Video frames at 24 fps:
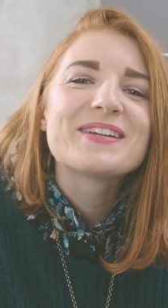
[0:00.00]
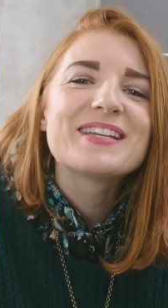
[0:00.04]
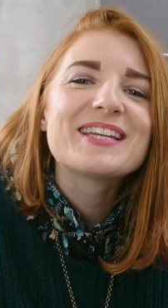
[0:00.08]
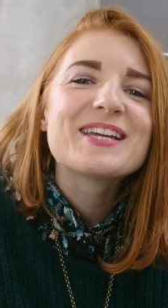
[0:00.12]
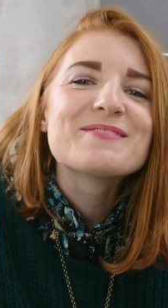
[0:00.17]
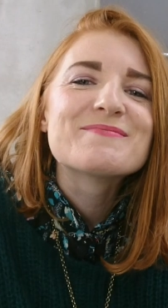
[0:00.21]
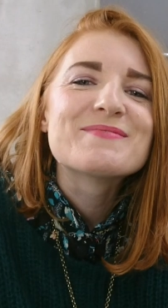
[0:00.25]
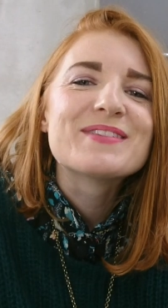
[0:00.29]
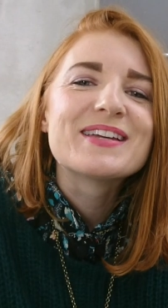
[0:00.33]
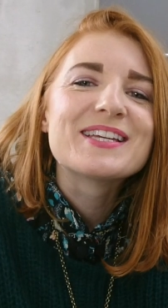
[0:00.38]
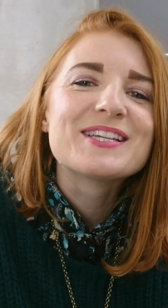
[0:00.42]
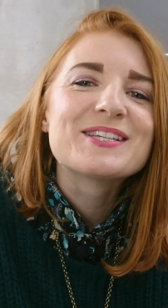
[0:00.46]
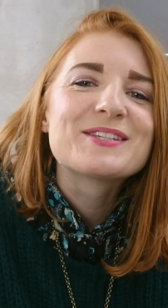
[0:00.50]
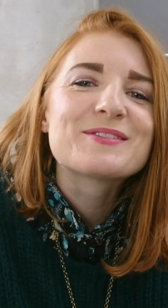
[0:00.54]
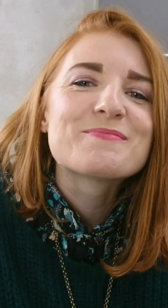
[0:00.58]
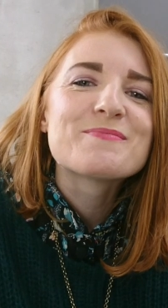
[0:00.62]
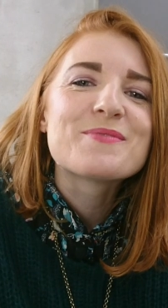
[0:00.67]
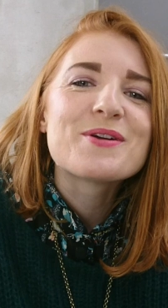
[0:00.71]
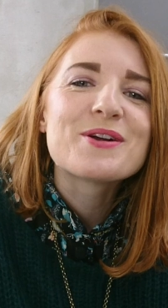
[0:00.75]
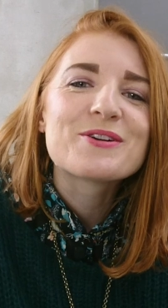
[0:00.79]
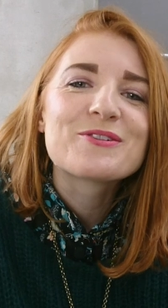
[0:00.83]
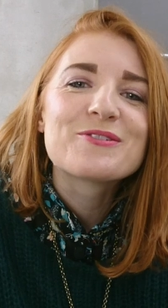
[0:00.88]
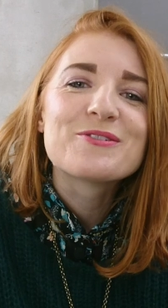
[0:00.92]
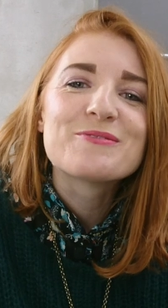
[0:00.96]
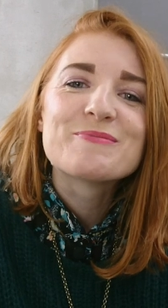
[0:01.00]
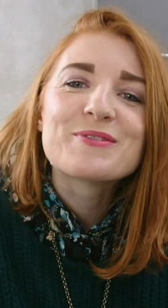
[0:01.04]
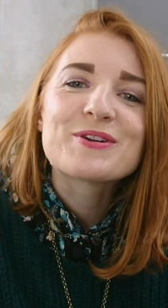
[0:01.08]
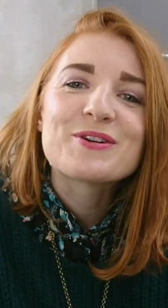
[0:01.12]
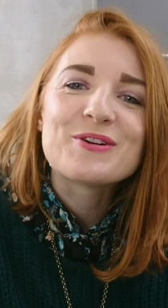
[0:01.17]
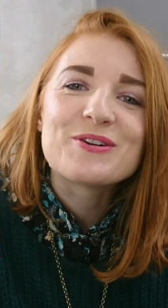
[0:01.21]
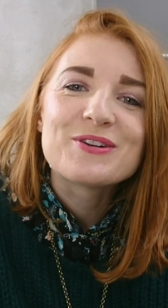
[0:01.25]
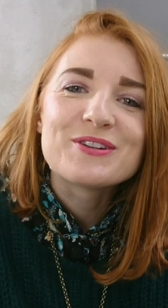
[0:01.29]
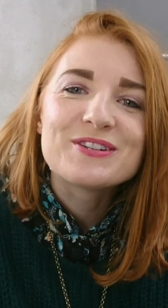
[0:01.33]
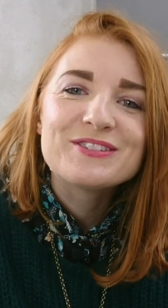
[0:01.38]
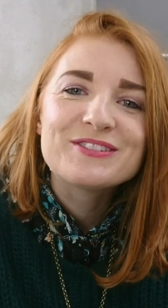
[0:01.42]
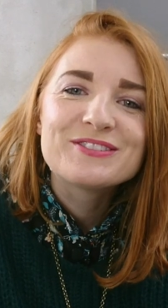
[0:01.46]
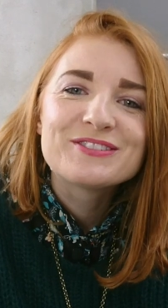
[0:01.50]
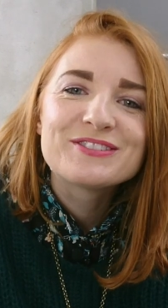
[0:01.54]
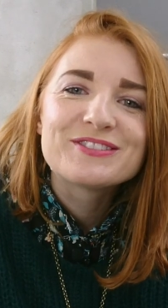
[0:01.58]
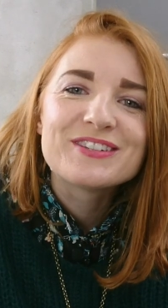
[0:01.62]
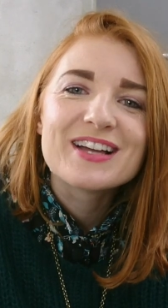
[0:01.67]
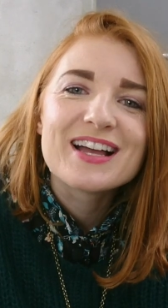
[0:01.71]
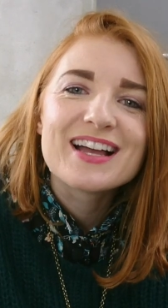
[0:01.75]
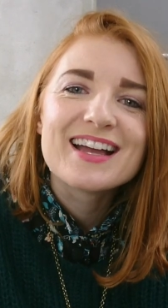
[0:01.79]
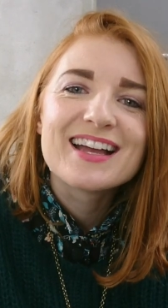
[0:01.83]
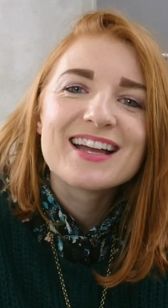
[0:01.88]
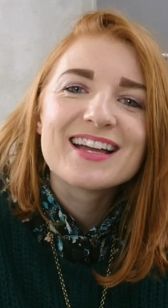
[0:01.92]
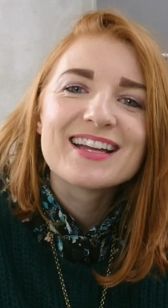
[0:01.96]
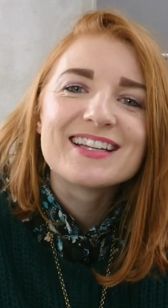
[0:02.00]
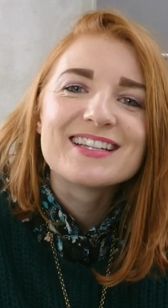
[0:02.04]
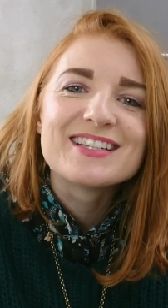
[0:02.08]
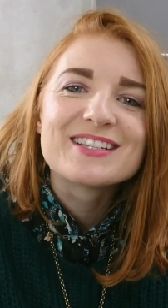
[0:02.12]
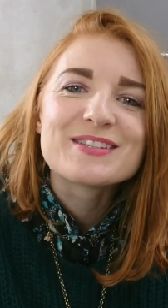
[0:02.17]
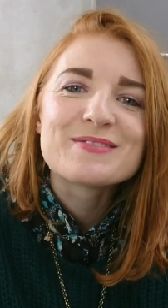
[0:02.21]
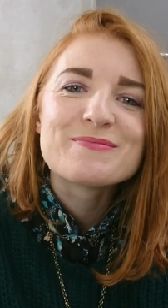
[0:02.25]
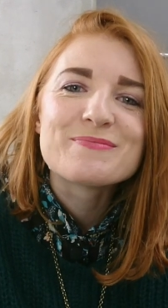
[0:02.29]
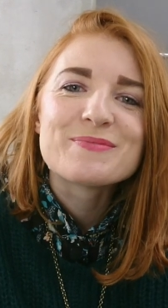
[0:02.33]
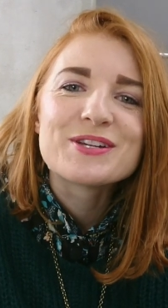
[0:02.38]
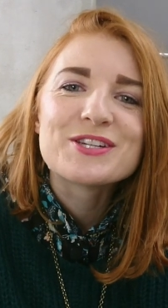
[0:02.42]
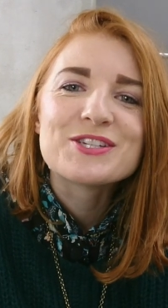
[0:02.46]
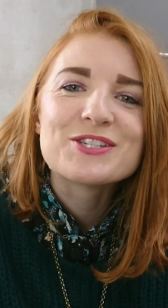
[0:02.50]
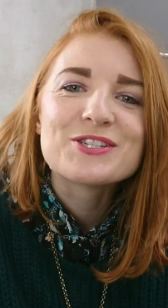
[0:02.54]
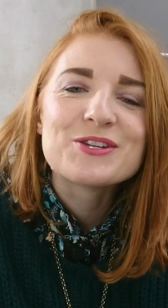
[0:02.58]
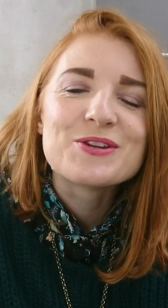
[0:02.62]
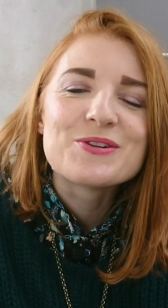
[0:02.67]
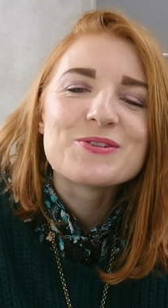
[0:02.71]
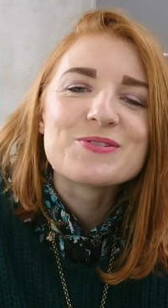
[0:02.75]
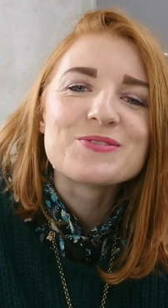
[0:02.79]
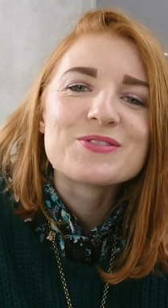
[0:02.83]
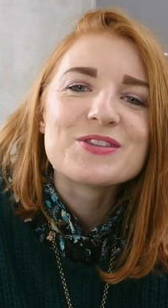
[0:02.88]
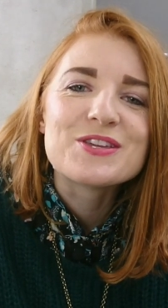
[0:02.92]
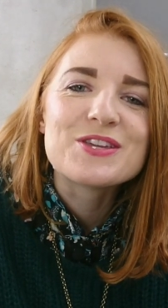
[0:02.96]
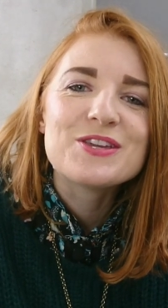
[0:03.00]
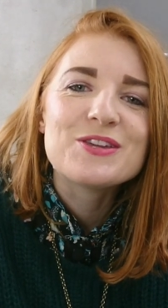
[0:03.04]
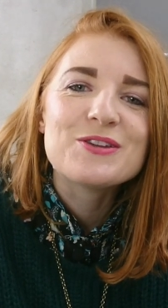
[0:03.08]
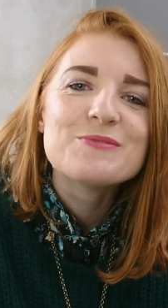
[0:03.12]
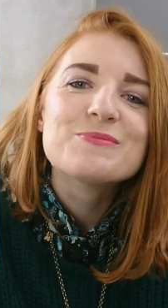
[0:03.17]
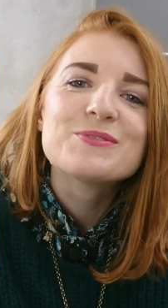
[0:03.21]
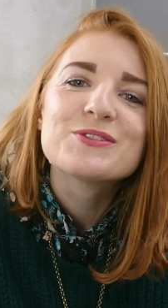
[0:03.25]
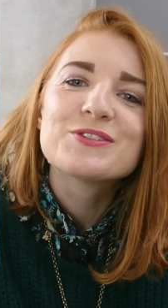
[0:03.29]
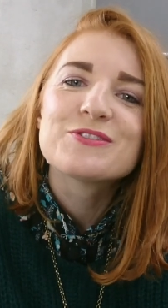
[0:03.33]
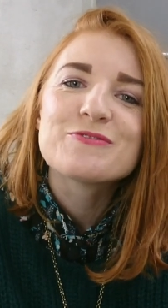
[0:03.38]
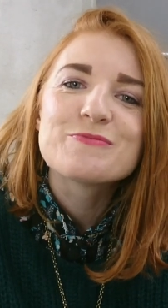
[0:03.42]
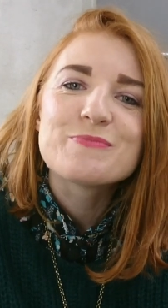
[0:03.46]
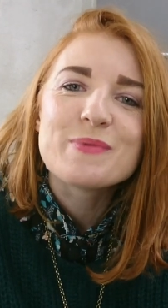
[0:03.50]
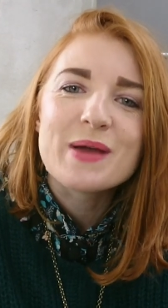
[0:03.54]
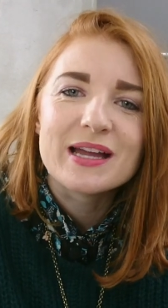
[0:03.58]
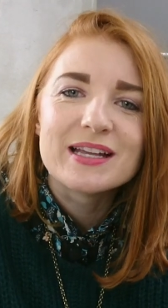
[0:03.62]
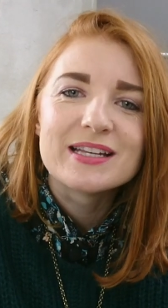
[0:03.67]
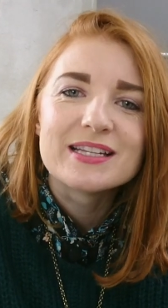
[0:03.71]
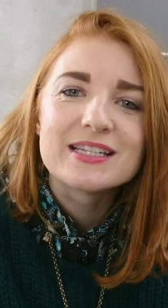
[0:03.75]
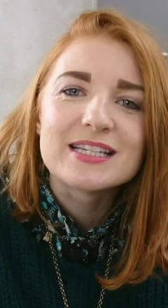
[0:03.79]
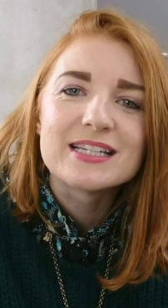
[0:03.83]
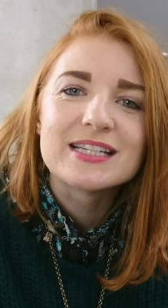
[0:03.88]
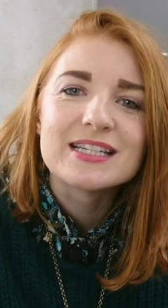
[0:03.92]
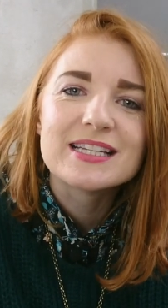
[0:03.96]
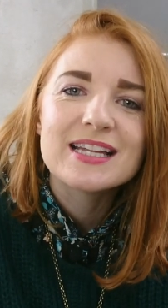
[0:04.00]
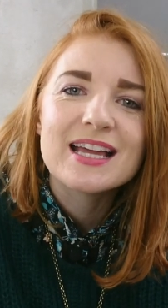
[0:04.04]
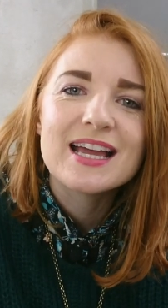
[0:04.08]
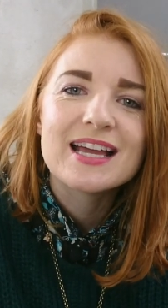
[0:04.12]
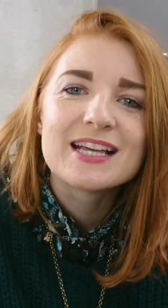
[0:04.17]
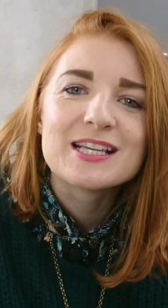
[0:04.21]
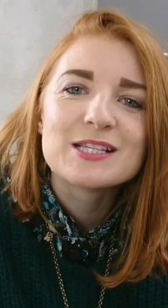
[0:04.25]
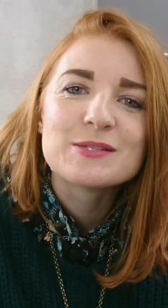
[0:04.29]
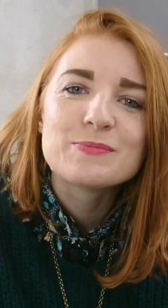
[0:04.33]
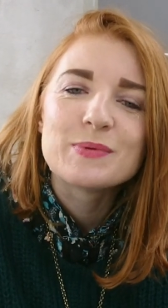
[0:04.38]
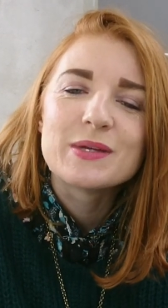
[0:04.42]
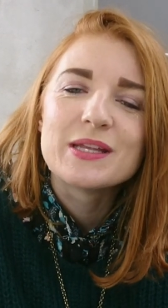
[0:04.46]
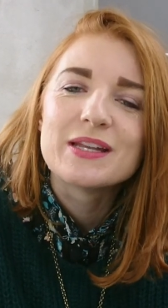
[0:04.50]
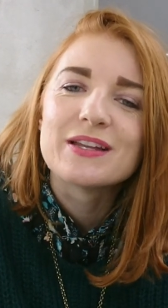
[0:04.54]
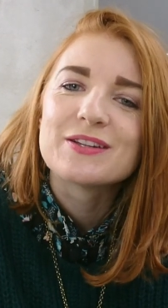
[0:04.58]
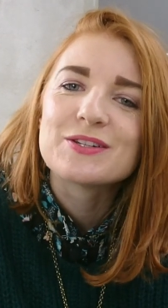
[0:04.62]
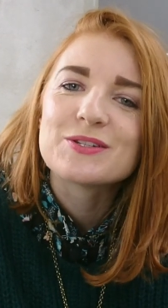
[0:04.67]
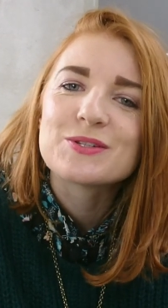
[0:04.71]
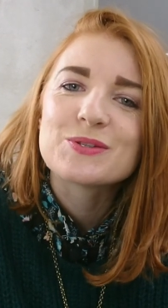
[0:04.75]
name is Margaret McAuliffe, and my show, The Humours of Bandon, has been on